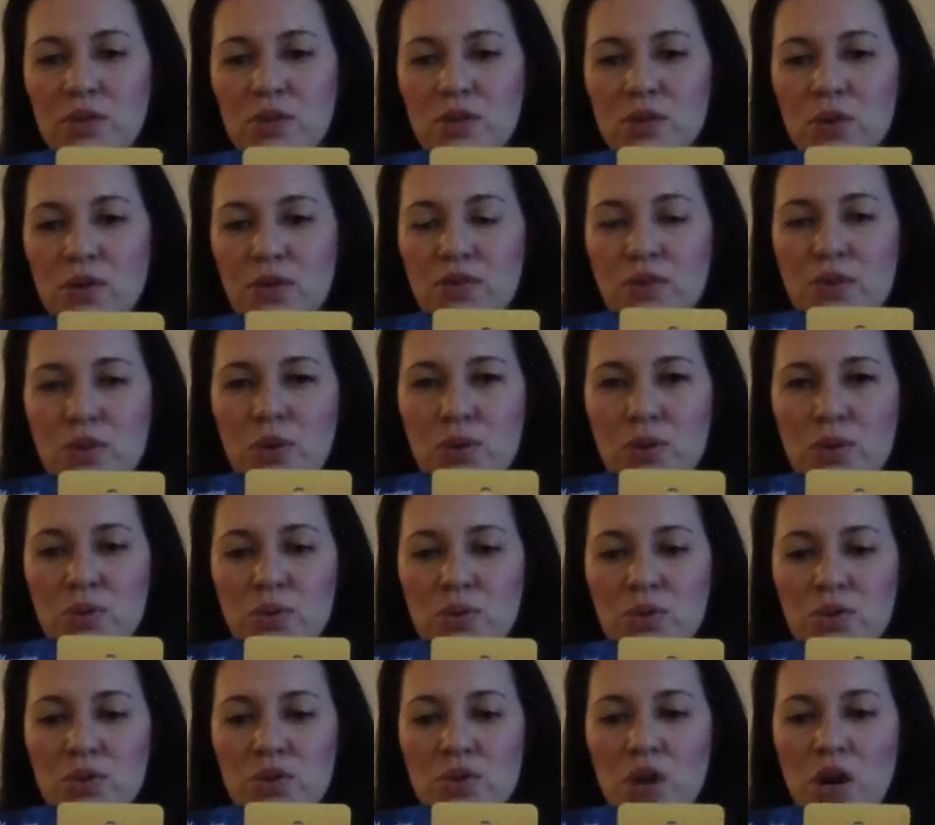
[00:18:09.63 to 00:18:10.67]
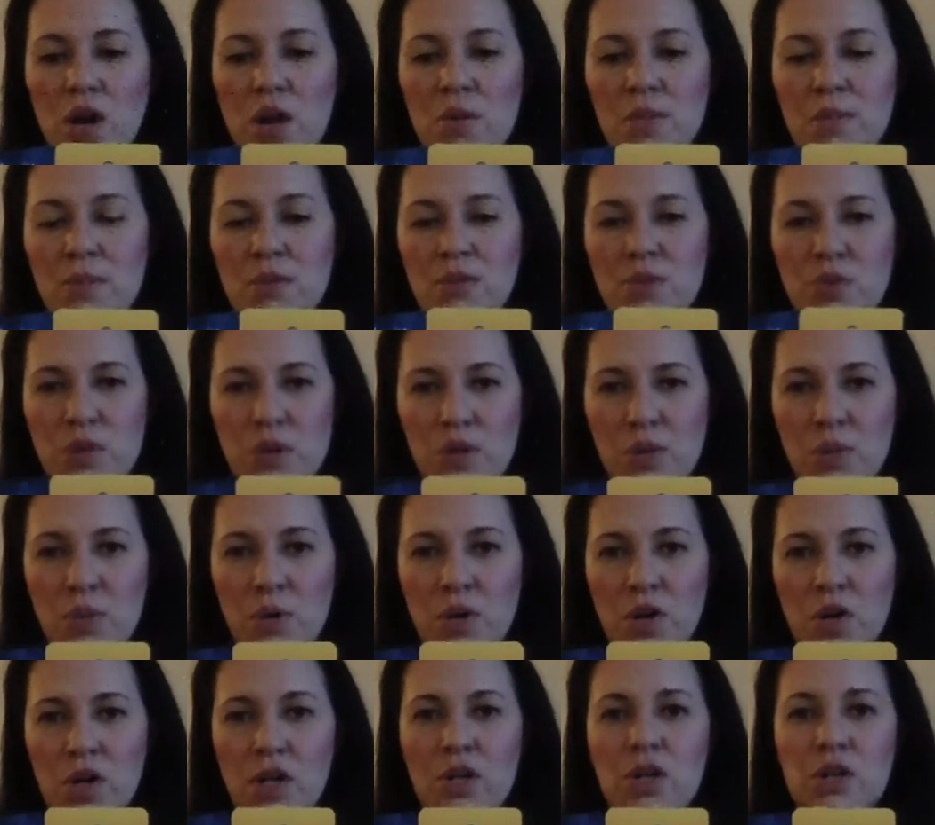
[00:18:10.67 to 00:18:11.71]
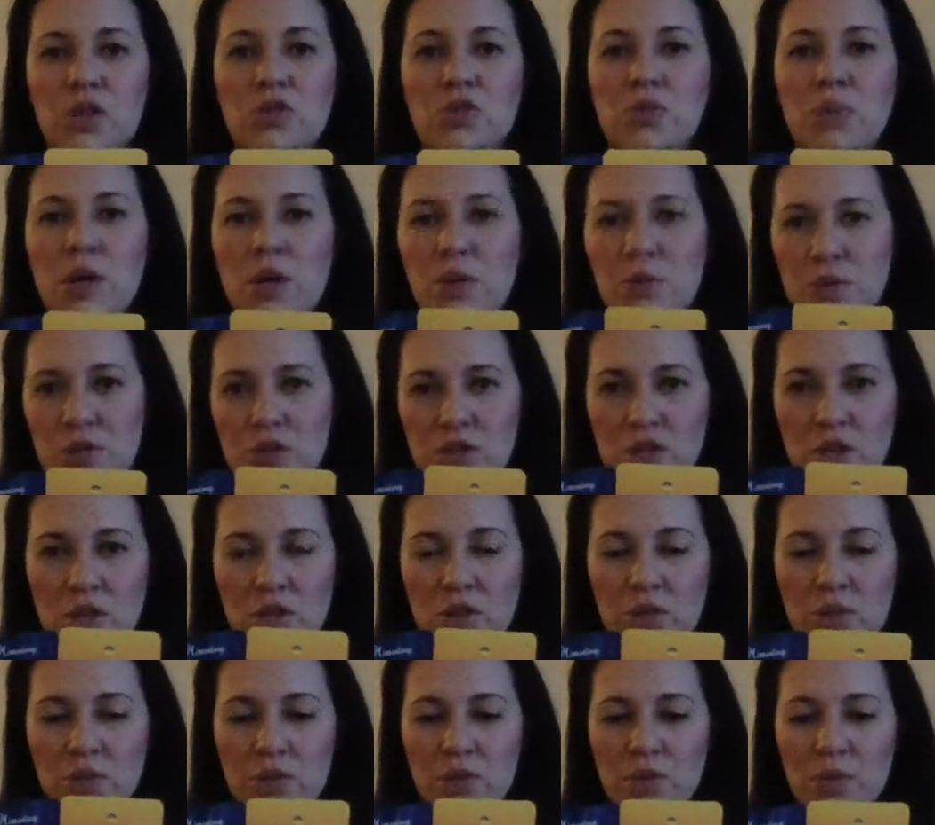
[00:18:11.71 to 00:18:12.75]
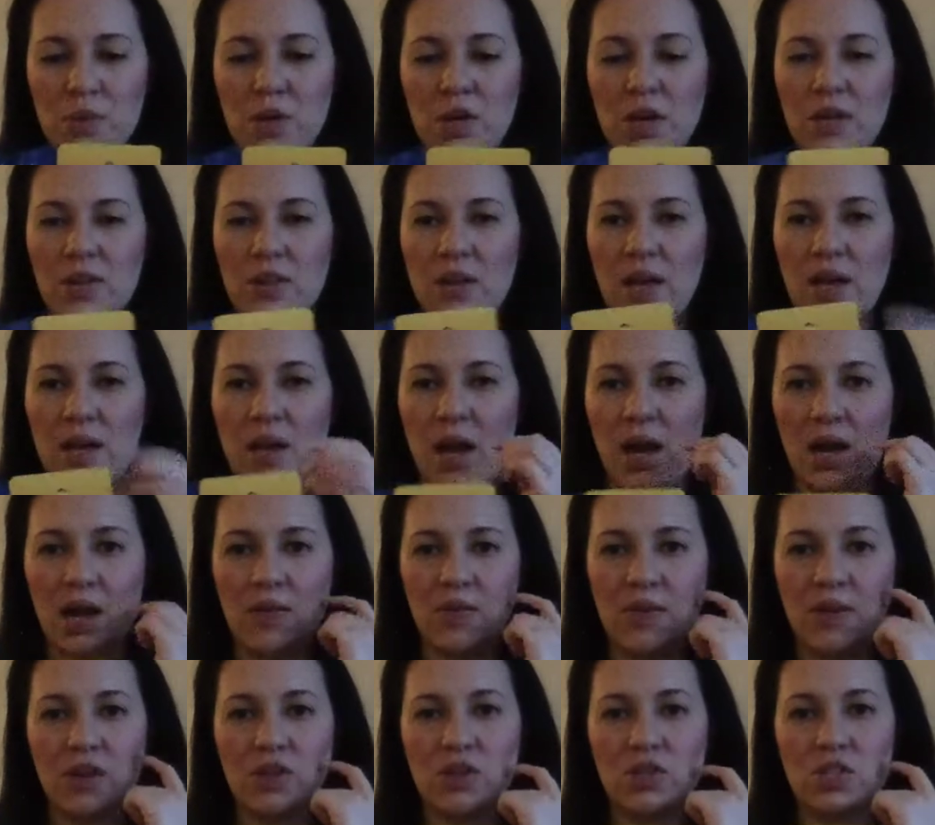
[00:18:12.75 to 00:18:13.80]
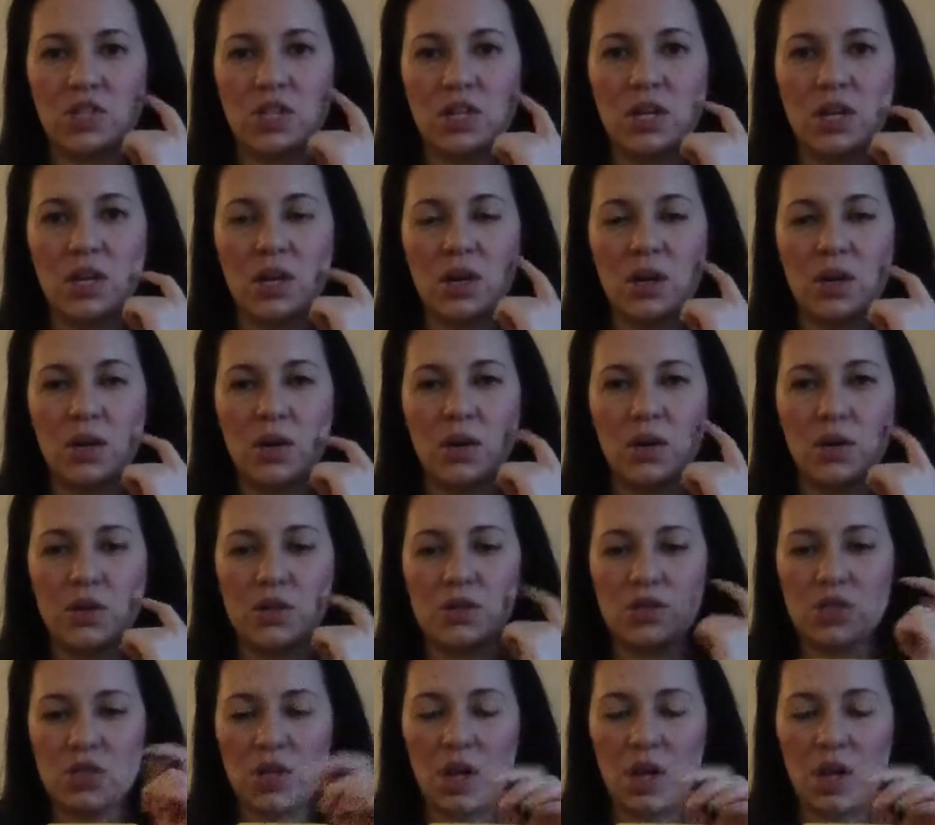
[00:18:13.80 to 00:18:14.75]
So if you start doing the work, your twin will start doing the work, that kind of energy here, or you